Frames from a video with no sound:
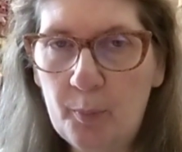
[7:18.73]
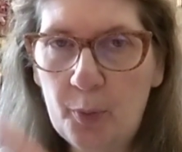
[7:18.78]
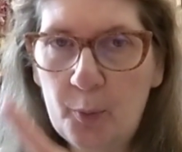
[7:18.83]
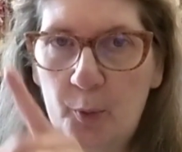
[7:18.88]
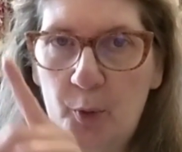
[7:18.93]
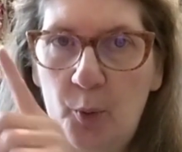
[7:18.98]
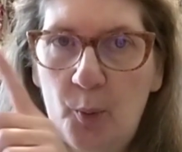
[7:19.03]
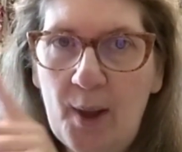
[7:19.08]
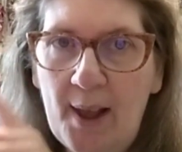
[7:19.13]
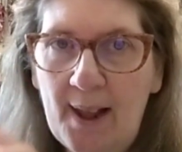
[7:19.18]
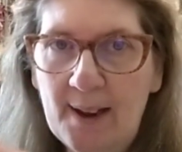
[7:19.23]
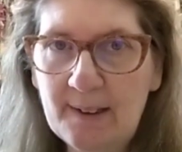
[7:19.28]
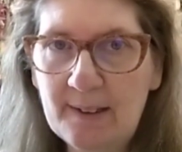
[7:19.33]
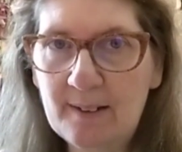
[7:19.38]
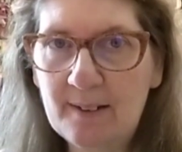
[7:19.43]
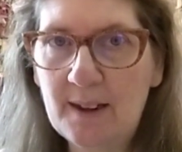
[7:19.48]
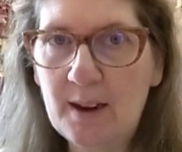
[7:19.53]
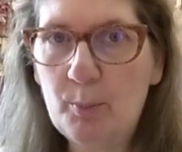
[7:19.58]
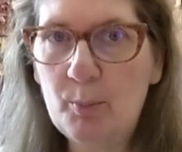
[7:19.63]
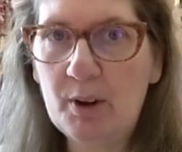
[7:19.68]
through
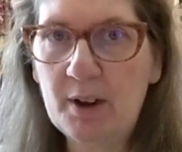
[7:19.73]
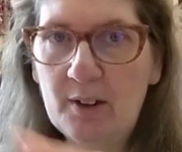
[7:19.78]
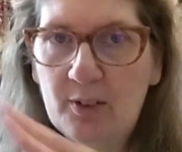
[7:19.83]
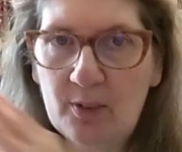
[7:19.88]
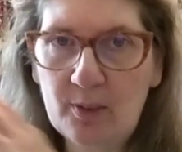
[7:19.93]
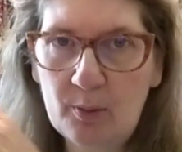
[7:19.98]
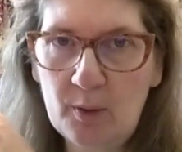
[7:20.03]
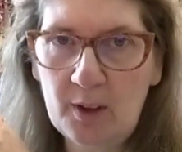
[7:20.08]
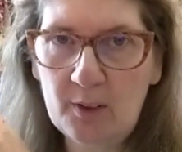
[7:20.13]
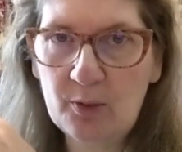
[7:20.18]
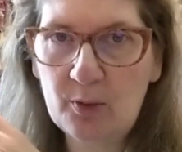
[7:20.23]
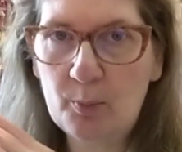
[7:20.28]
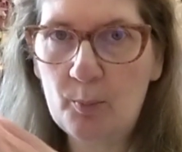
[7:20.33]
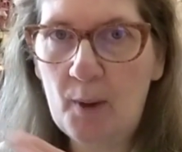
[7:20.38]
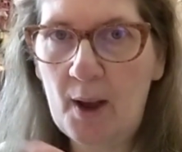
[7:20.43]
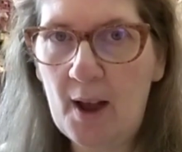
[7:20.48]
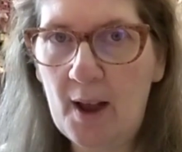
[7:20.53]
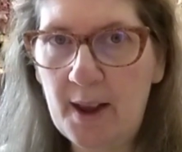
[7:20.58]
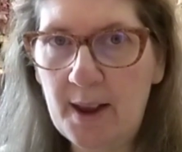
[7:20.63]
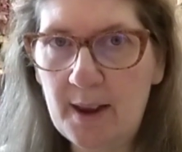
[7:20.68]
Etsy, but it's
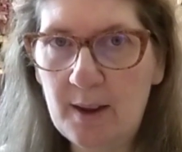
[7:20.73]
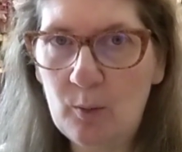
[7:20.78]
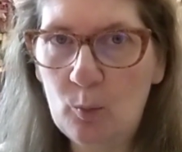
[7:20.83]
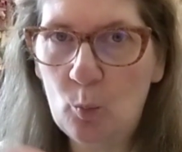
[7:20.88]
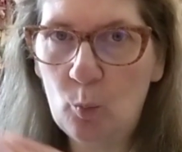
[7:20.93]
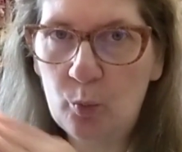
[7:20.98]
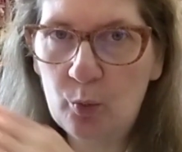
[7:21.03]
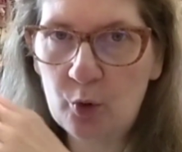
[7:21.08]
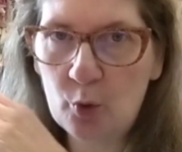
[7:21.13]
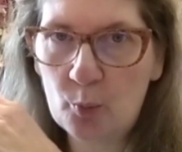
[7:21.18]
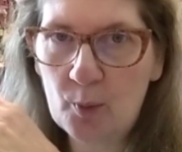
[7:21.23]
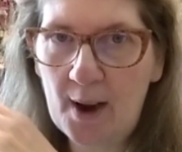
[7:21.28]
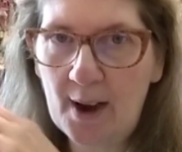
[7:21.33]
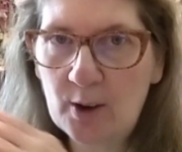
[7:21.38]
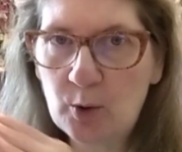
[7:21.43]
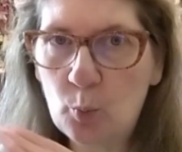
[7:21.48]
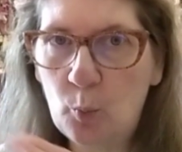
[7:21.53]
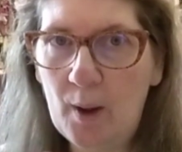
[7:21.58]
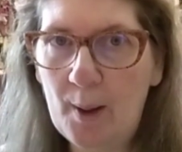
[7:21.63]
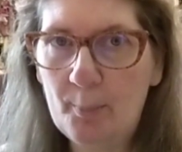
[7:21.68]
my
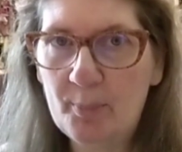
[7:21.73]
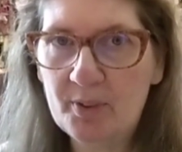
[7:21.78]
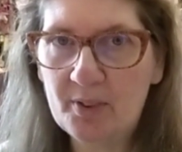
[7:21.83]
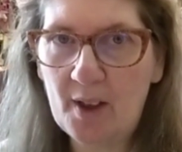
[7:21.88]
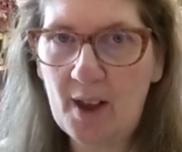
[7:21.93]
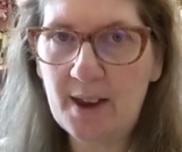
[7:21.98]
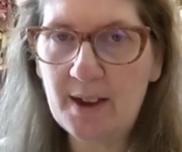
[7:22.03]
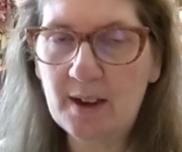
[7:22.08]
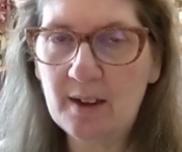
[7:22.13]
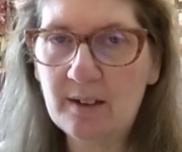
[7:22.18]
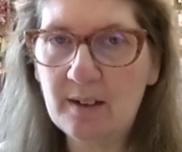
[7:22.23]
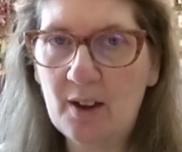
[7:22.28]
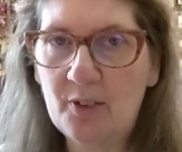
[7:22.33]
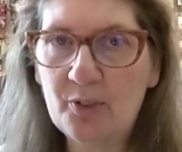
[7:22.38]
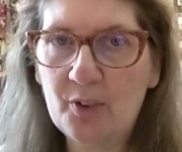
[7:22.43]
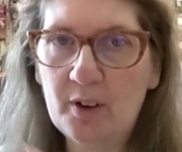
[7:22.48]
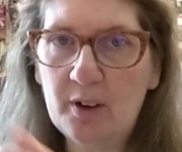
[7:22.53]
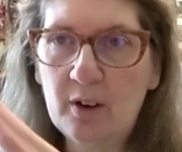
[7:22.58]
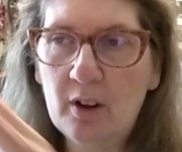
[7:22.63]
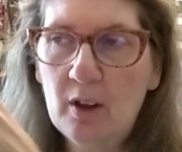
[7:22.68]
direct website. It
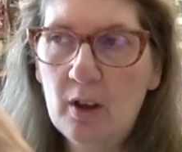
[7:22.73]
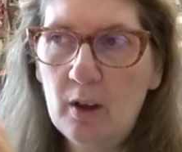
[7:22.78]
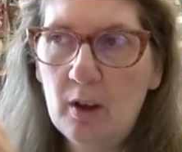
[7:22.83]
doesn't